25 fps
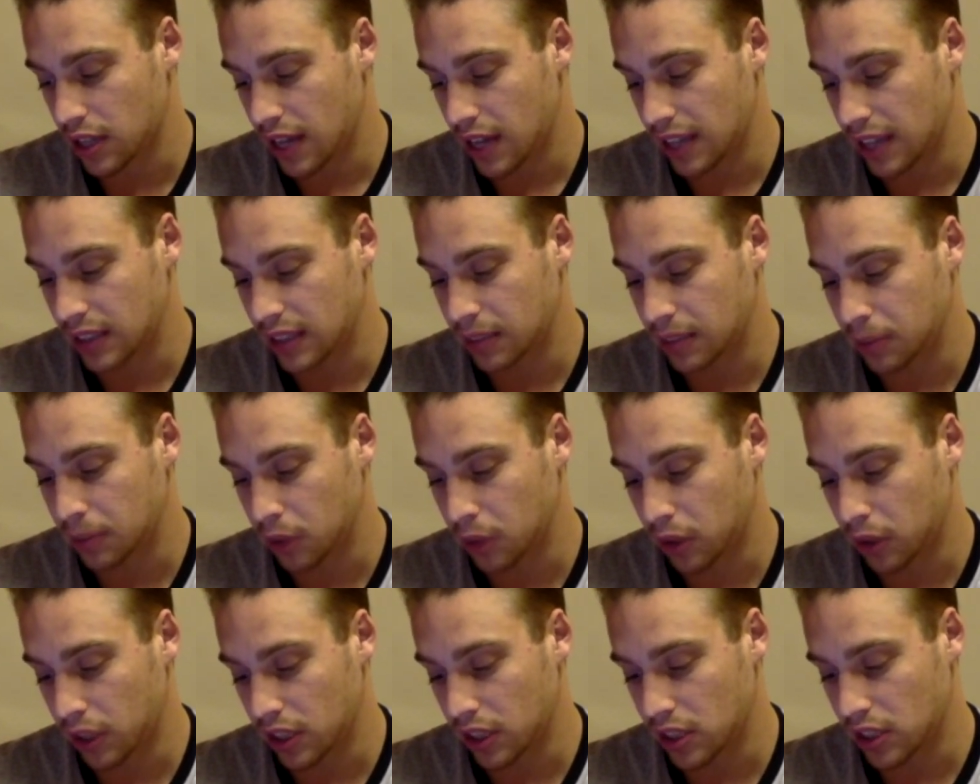And to be
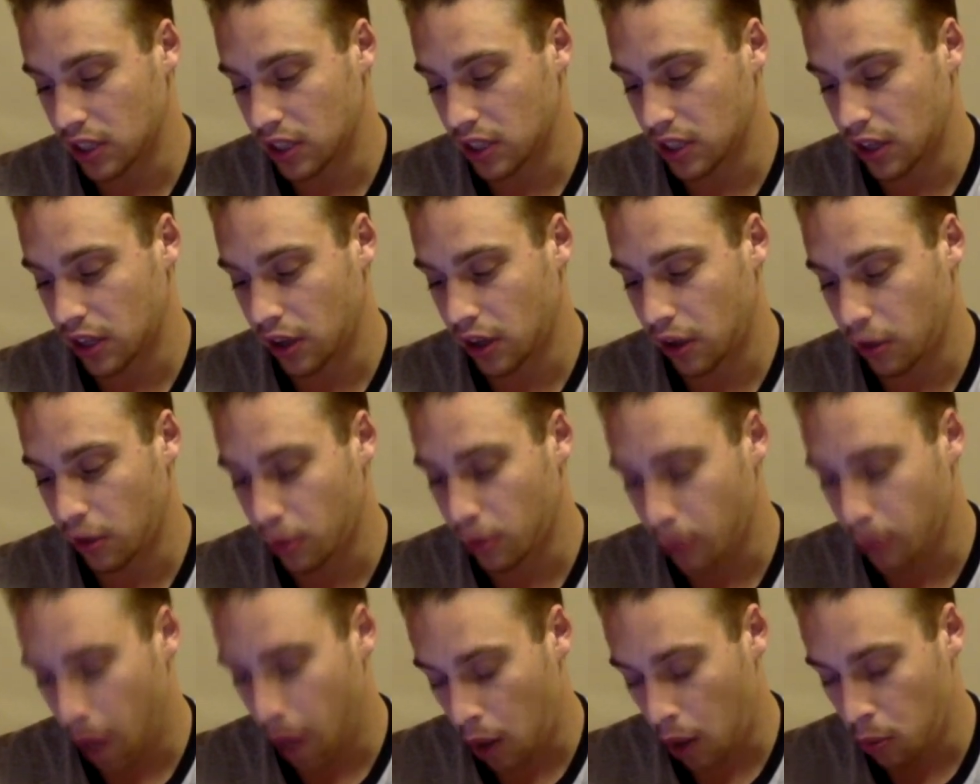honest, I
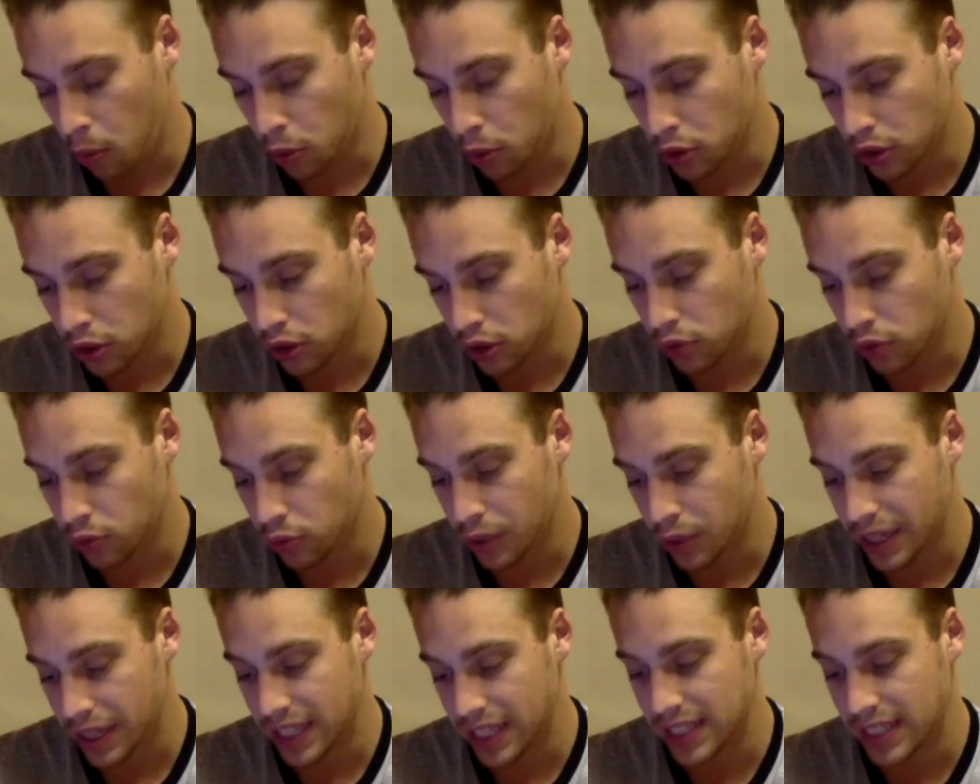don't, I, I wouldn't
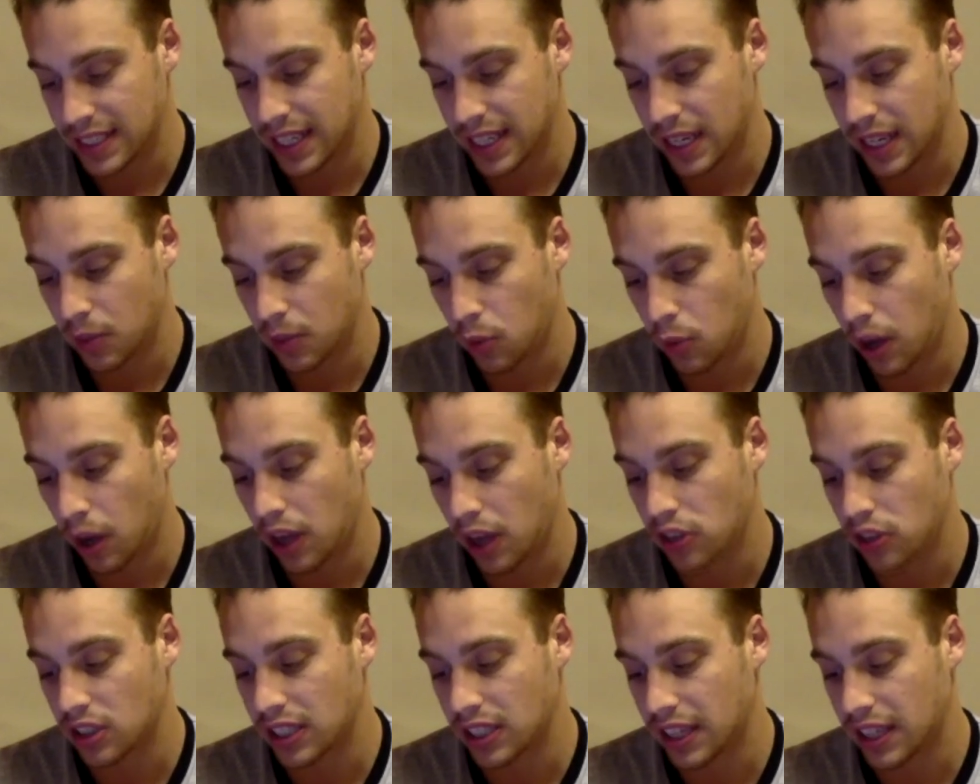really see why
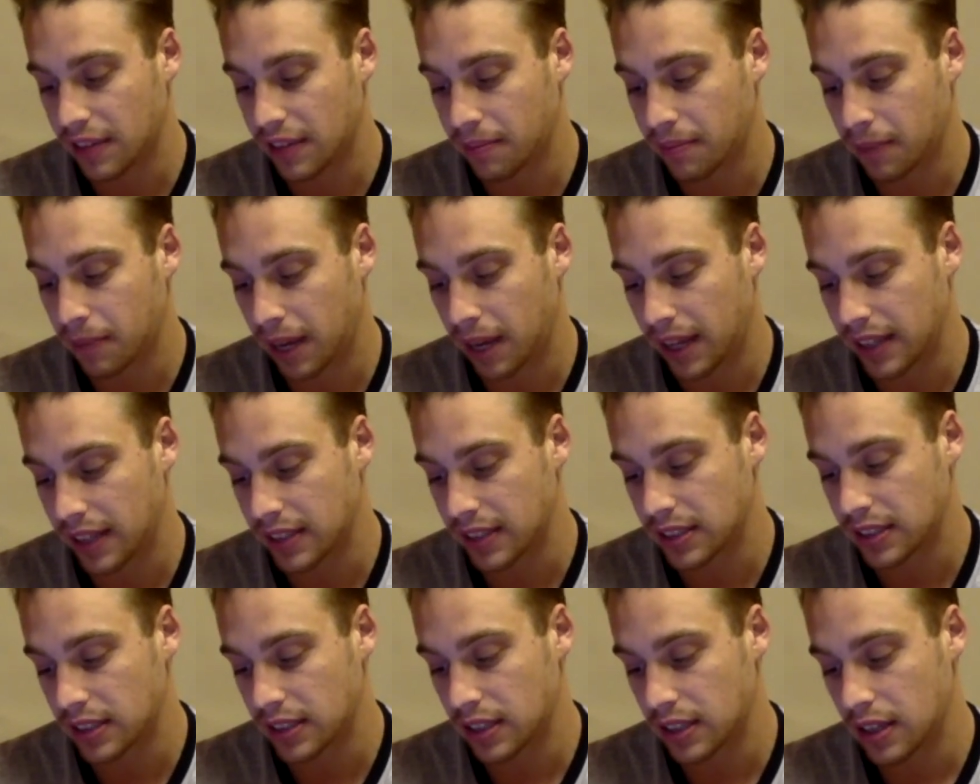I should give
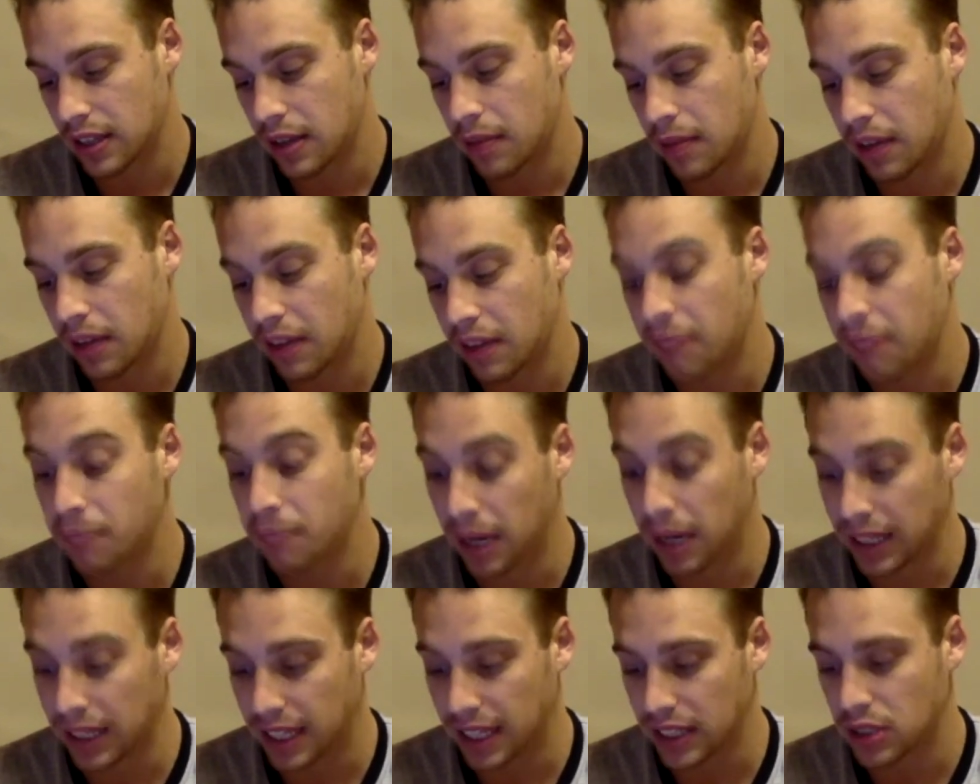players give
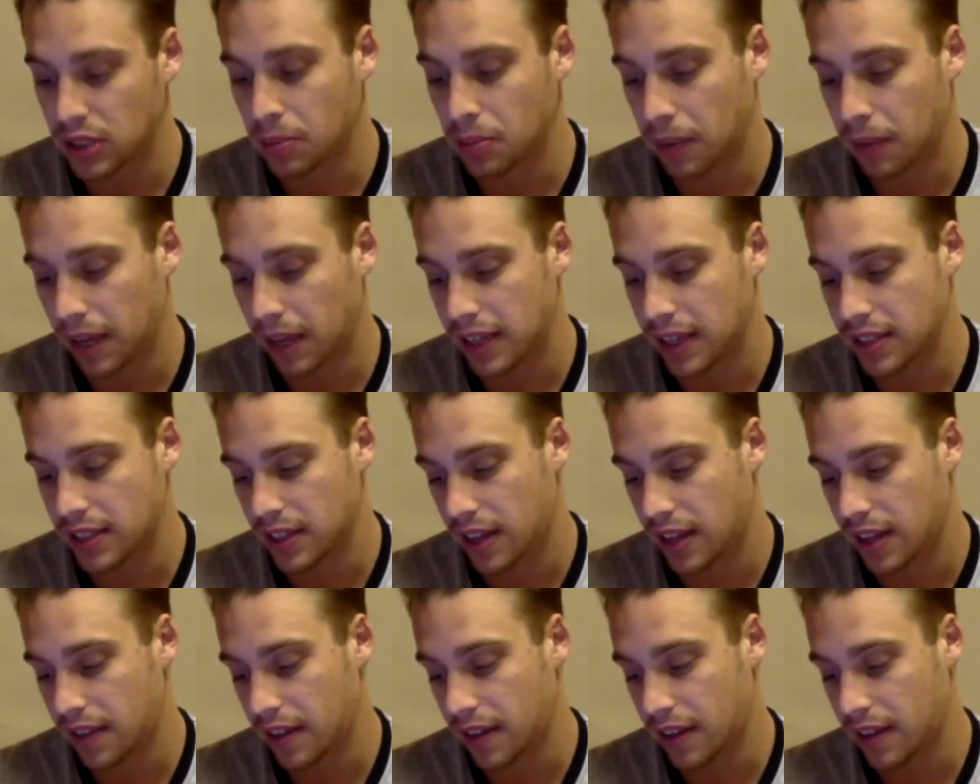money to players
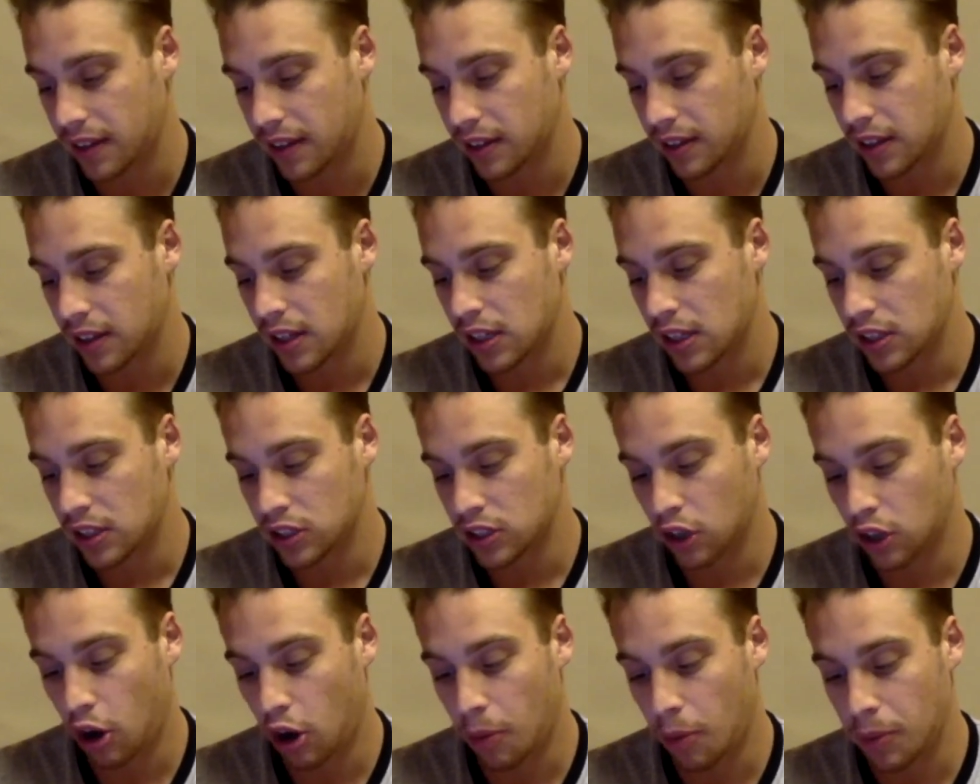like that.
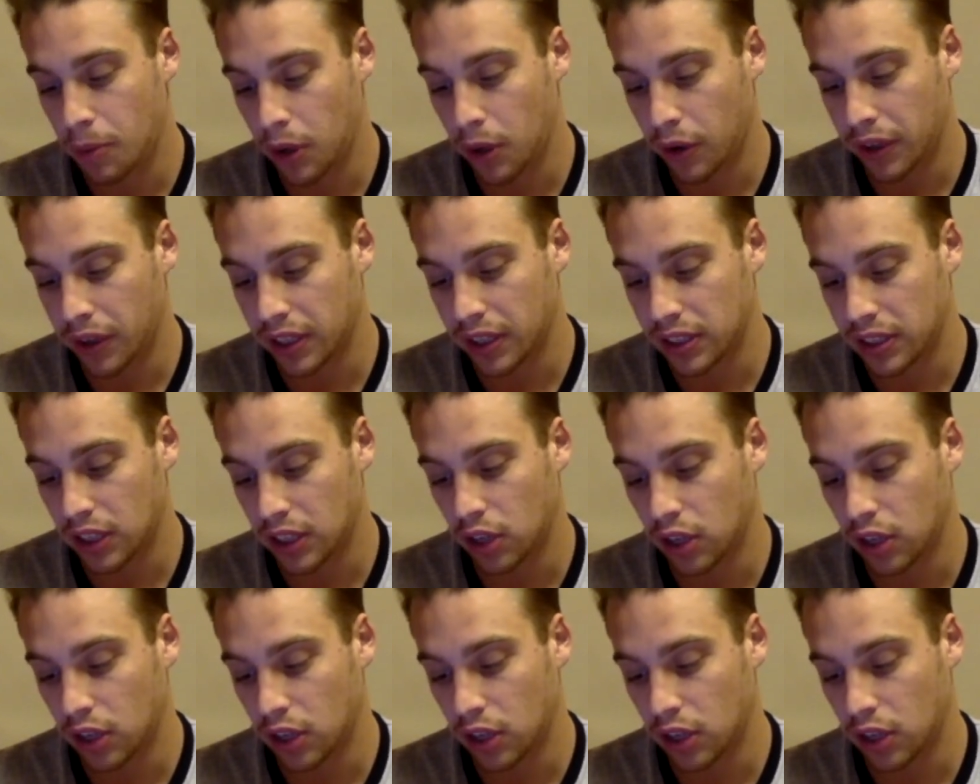So I'll be honest,